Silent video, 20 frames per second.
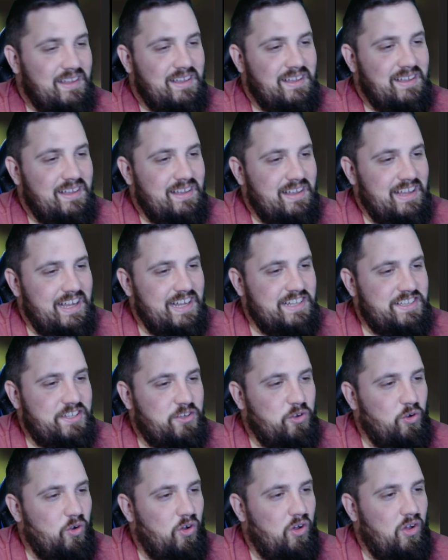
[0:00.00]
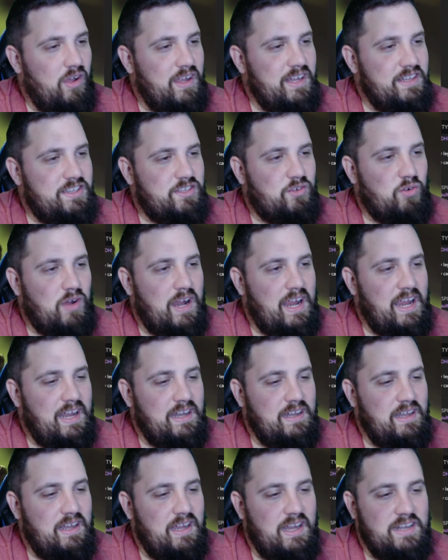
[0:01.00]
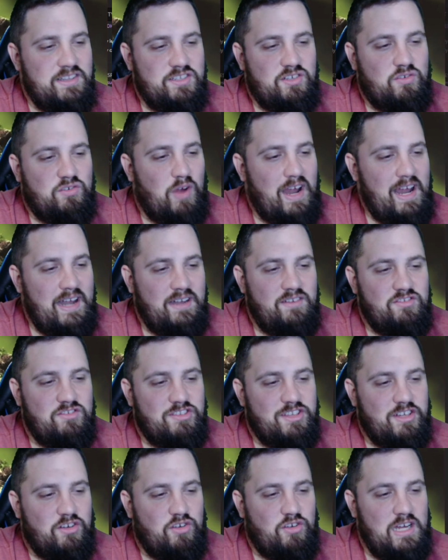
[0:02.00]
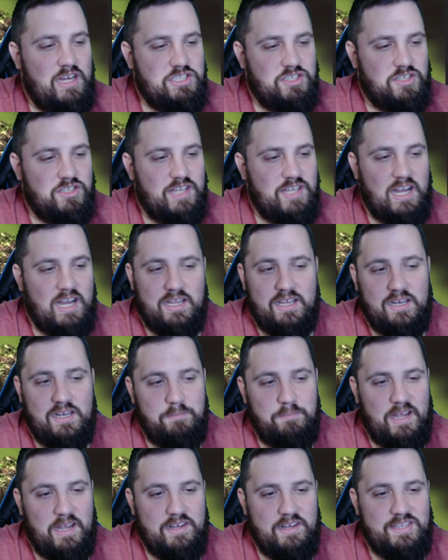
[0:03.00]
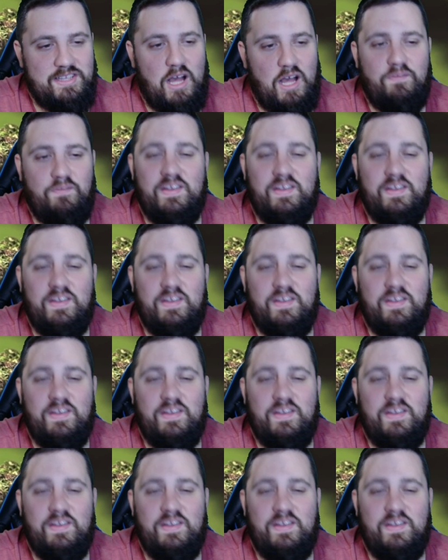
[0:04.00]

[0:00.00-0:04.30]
It's cool. It's great. It's great in just a creature deck in and by itself.